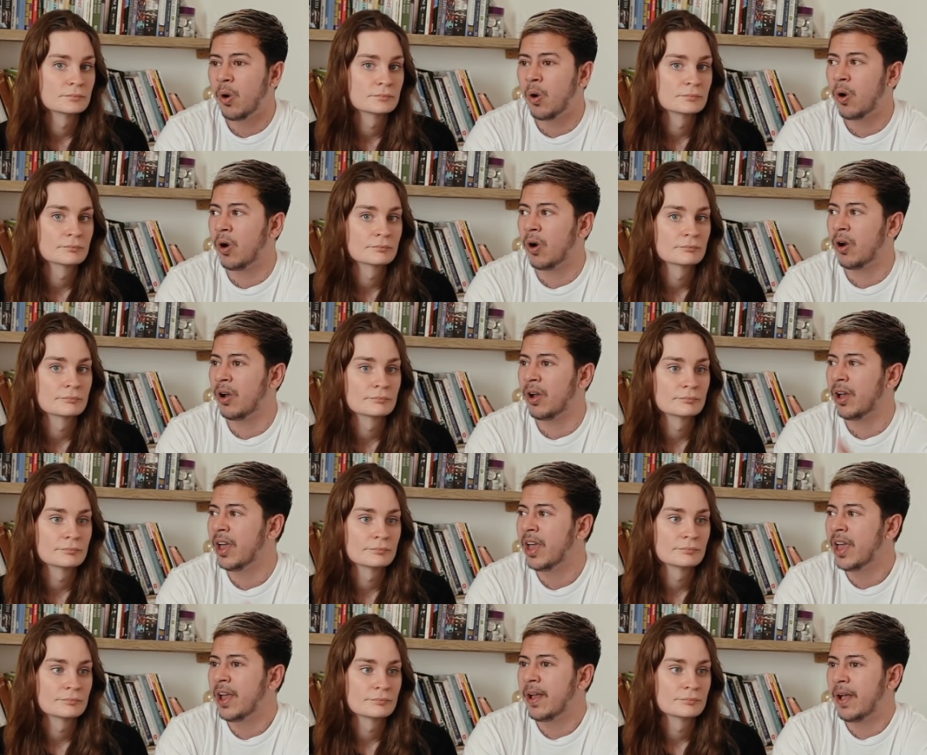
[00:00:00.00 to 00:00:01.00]
Speaker 1: or
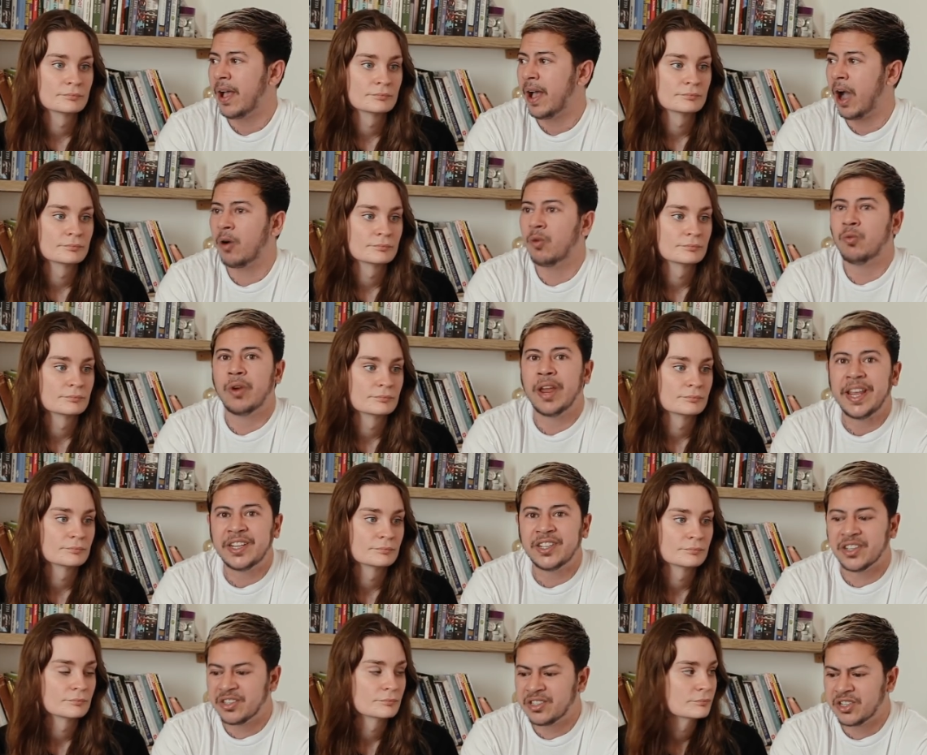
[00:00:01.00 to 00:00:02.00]

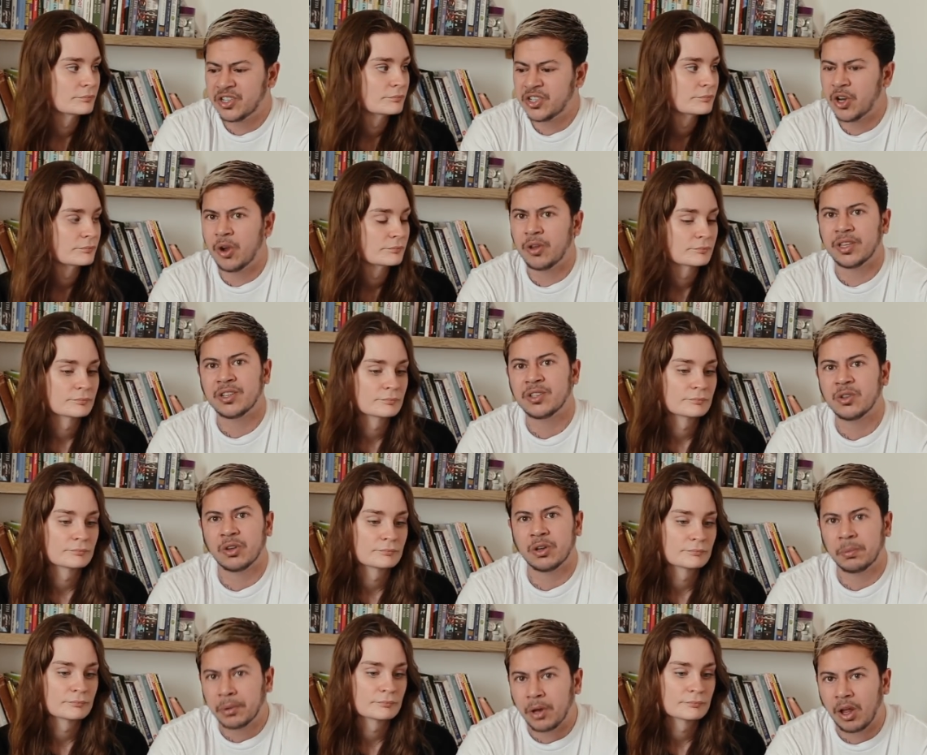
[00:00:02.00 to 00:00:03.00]
outrageous to show this sort
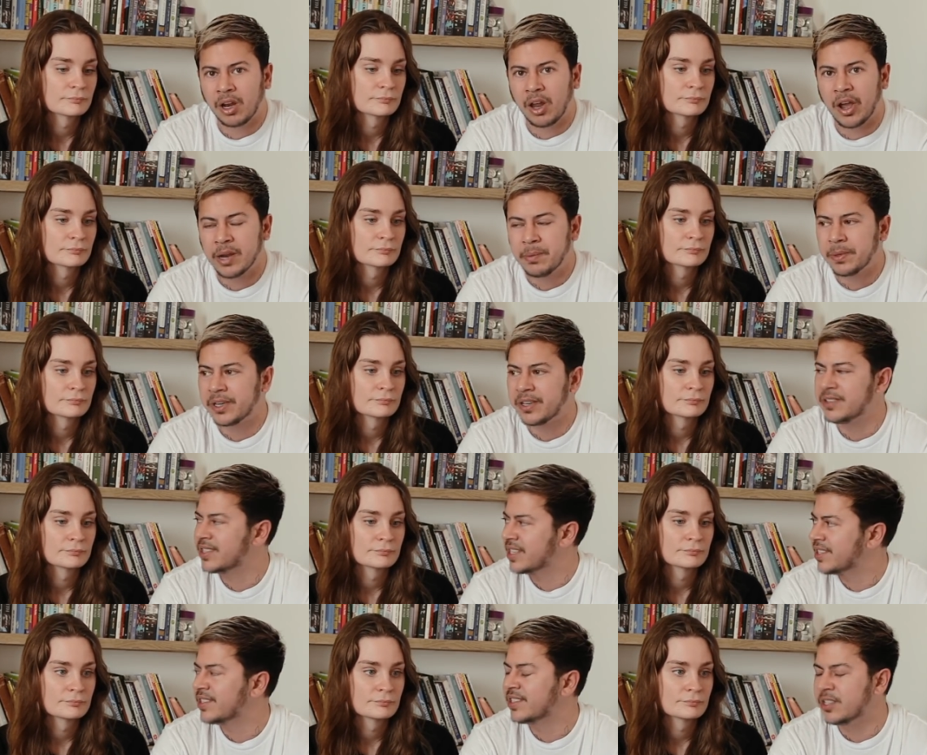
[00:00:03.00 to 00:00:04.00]
of plot line because
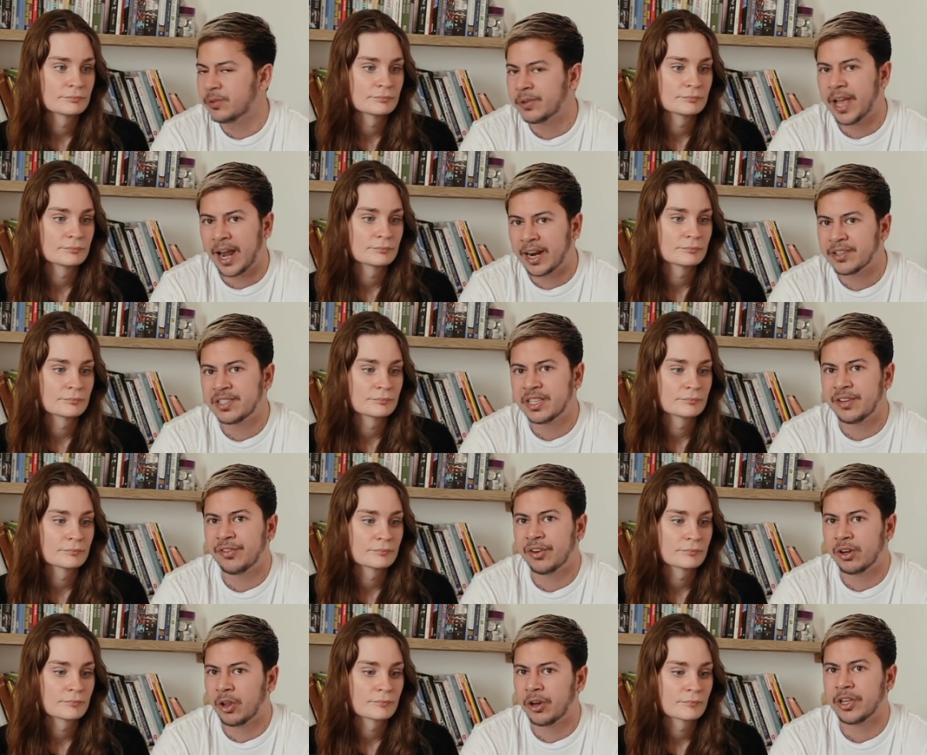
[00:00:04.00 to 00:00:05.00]
this is the reality
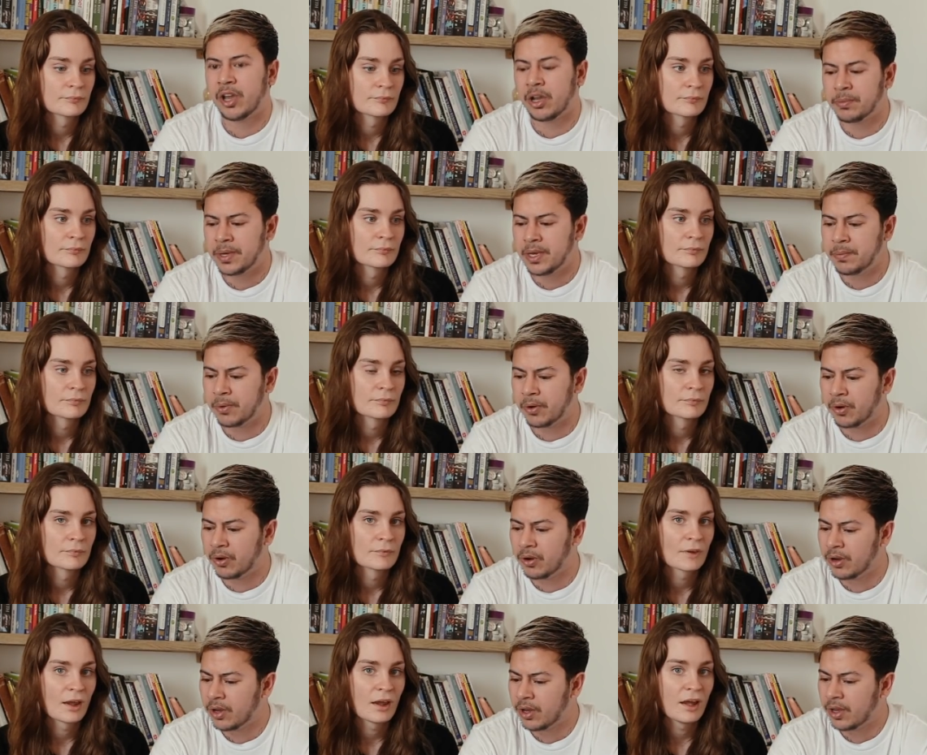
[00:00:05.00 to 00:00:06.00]
for a lot of young
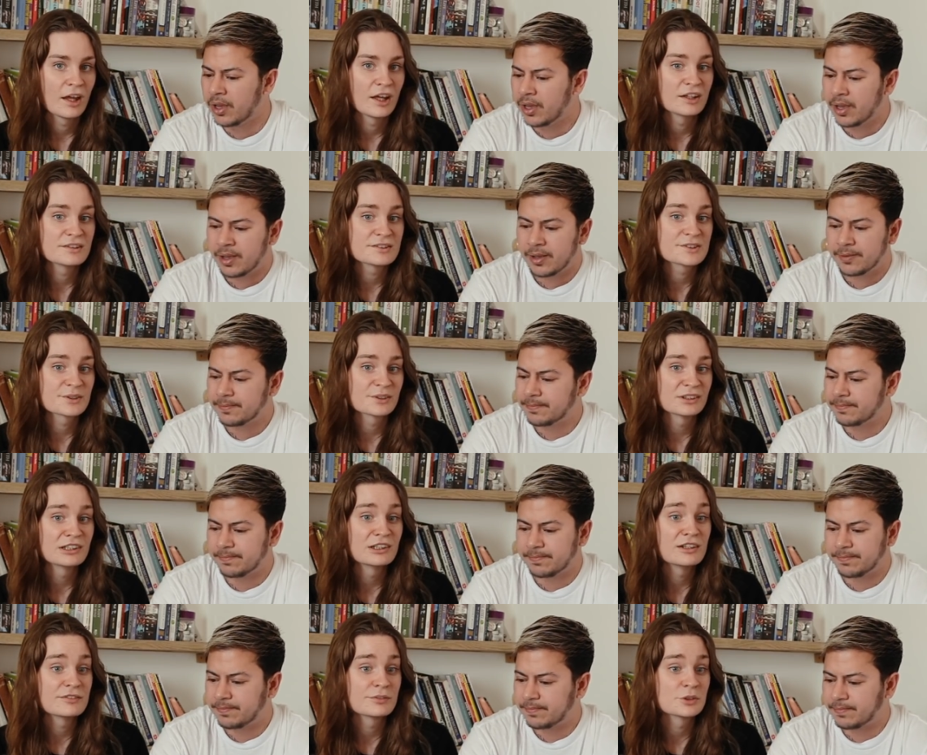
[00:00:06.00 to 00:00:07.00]
people
Speaker 2: and
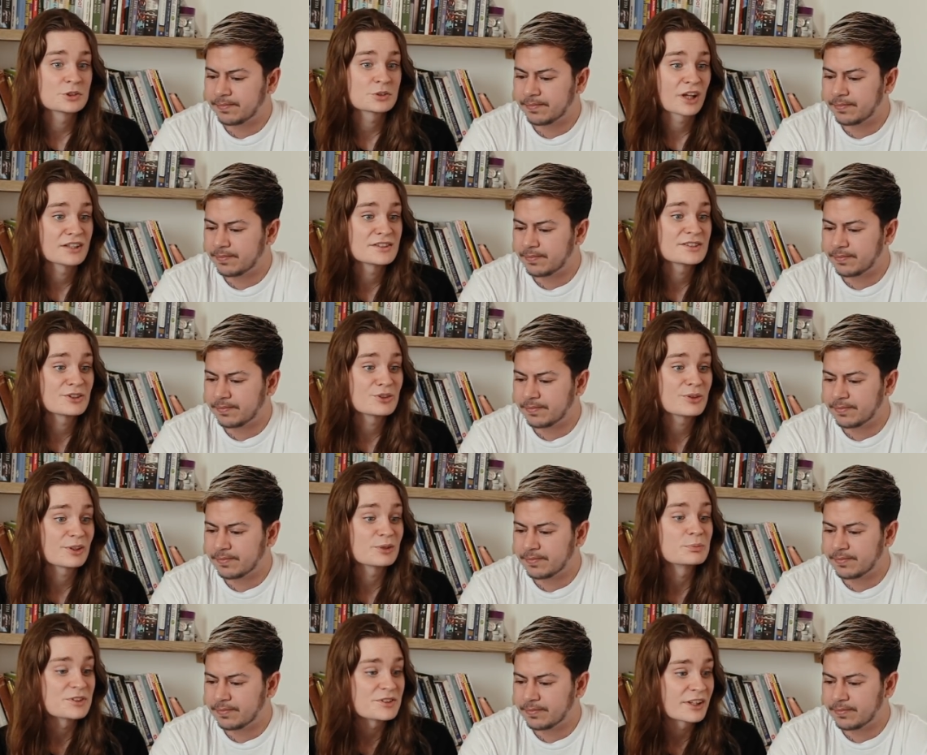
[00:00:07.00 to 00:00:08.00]
certainly for trans youth
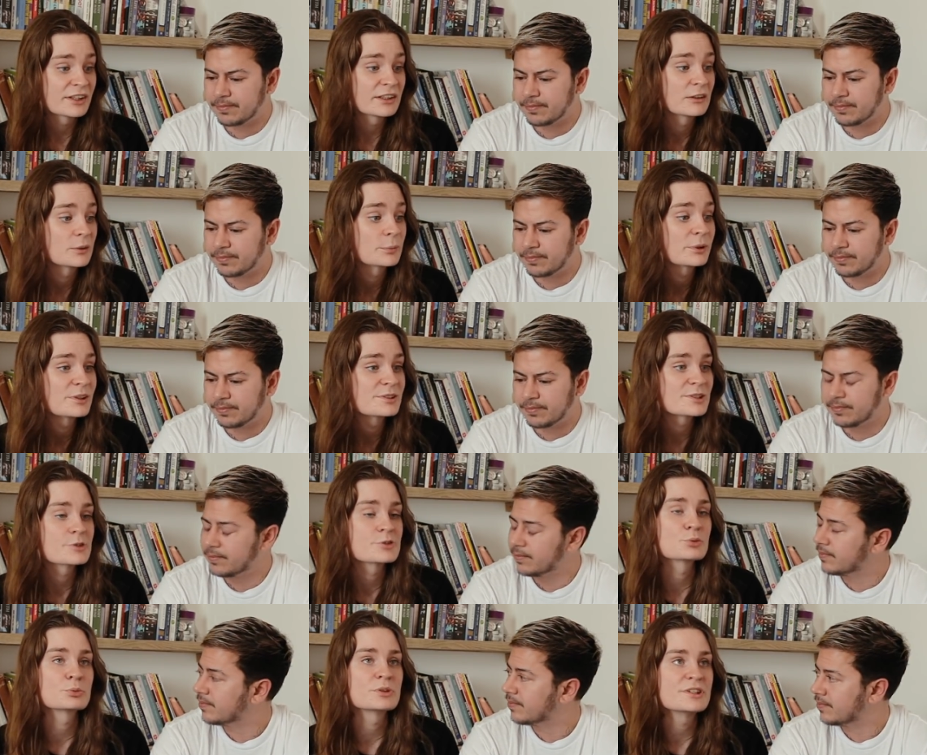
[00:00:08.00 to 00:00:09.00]
in particular because
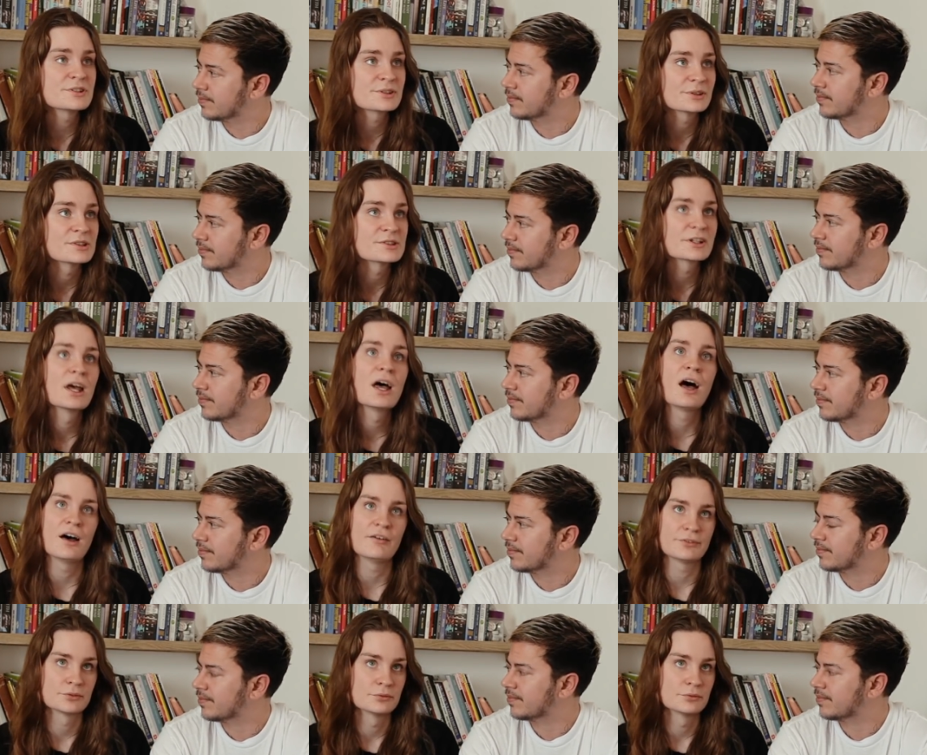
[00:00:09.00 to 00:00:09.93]
there's research after